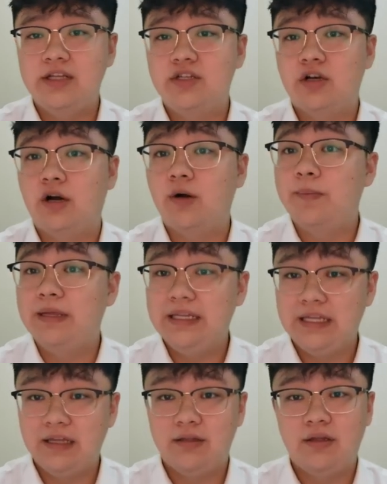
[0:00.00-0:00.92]
your
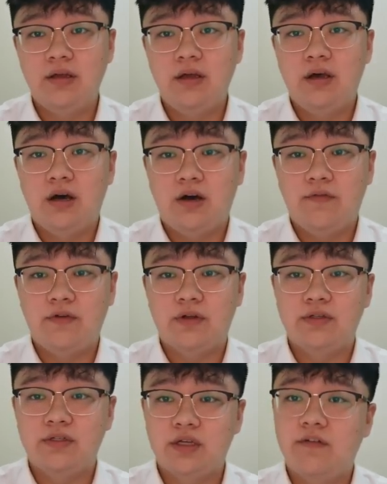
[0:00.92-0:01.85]
opinion of
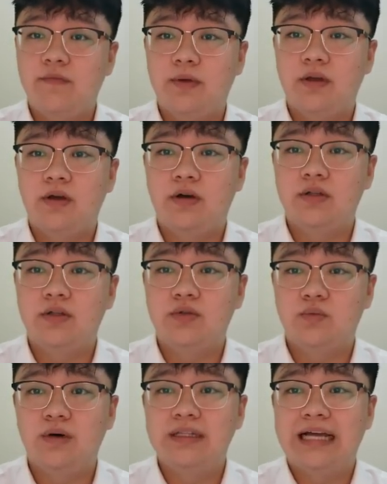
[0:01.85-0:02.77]
yourself because
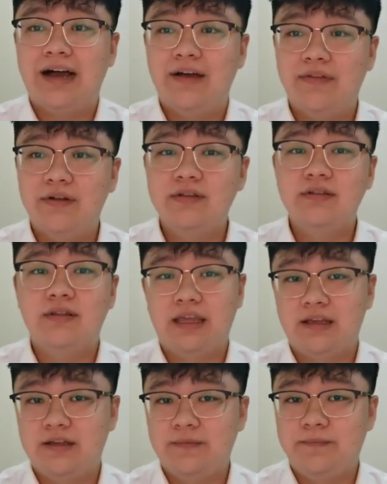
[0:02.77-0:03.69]
what others
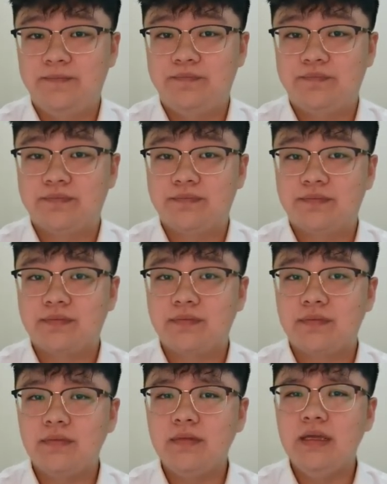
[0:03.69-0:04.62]
think.
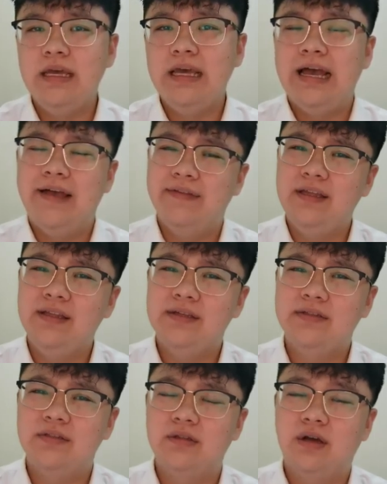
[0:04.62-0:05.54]
And it
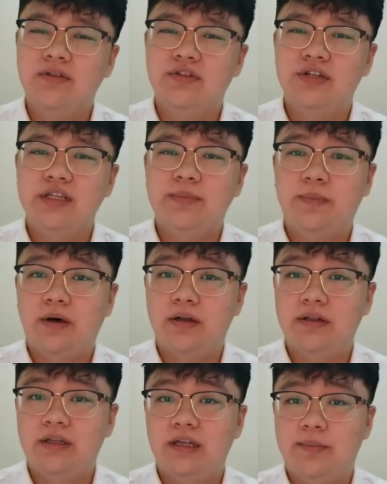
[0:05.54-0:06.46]
is not just
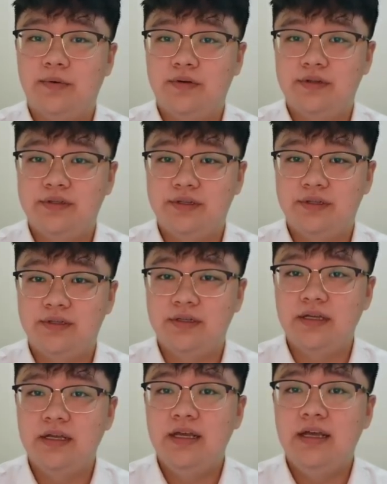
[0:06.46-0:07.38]
body
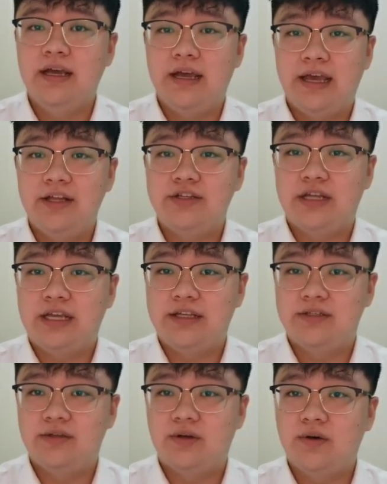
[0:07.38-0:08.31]
appearances. Age
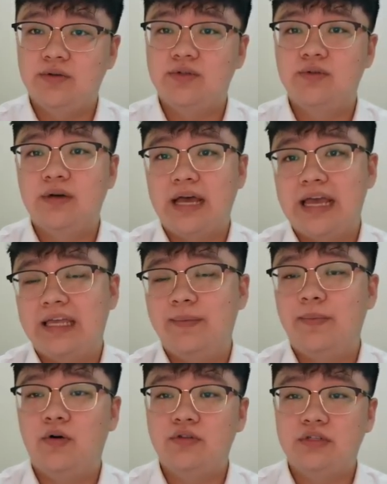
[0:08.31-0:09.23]
is also an
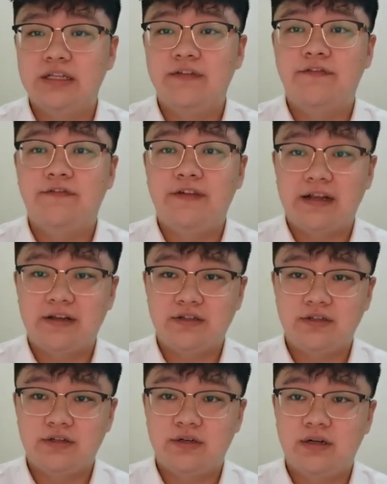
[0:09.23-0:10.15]
important
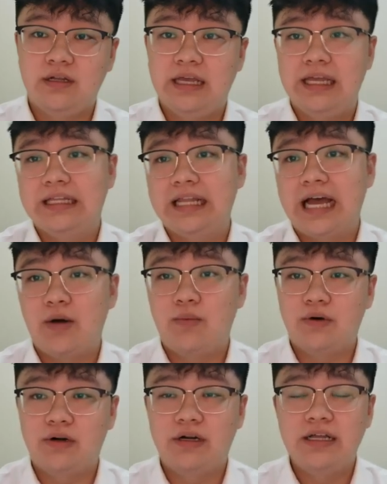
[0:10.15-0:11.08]
factor in
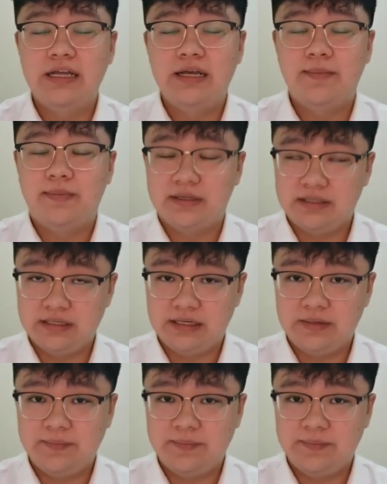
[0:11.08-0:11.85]
our persona.